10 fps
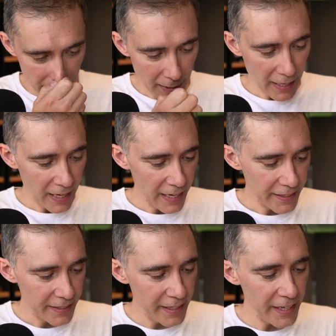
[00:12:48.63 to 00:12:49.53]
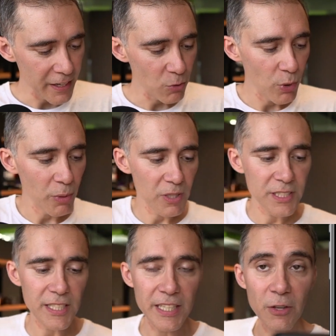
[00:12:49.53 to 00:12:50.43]
And here we will
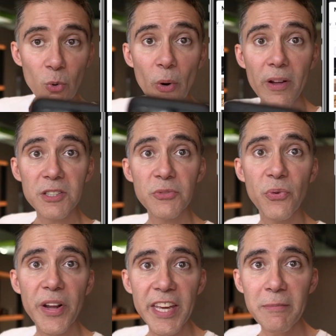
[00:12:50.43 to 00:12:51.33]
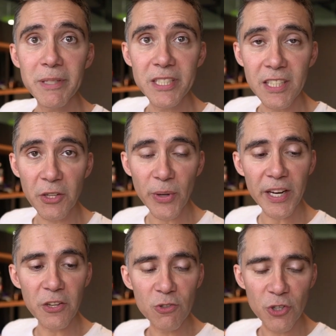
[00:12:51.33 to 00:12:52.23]
see royalty-free images that you can
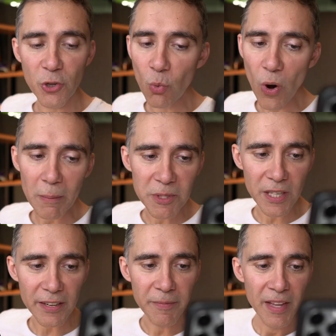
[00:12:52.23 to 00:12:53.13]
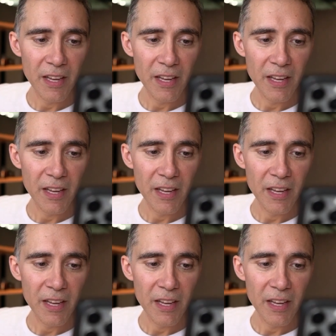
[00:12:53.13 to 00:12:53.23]
use on your website.